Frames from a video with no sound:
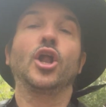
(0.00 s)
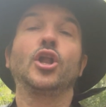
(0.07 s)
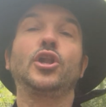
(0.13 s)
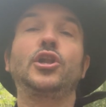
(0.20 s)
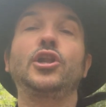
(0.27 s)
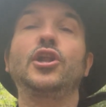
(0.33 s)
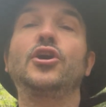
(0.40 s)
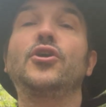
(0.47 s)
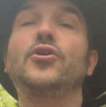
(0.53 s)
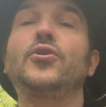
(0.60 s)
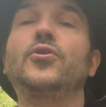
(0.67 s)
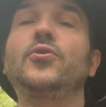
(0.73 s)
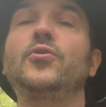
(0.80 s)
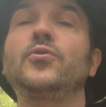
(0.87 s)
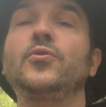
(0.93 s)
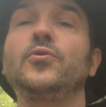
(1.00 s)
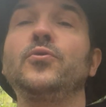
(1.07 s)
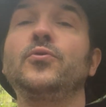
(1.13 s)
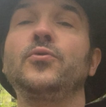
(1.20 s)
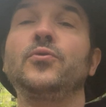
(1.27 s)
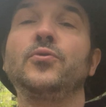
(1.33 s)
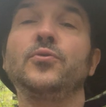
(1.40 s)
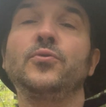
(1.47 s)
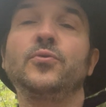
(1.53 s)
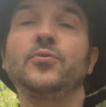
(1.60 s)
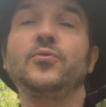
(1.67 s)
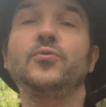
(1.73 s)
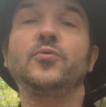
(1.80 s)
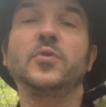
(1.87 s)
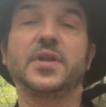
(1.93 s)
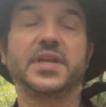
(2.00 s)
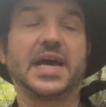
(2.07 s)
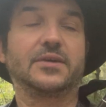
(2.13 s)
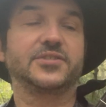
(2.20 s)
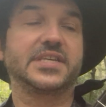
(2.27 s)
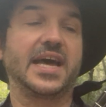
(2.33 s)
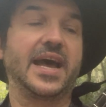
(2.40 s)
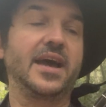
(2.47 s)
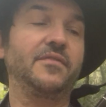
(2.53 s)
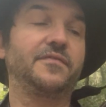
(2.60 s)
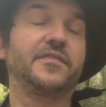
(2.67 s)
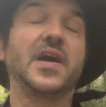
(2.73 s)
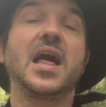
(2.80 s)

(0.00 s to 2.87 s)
Low, now to F,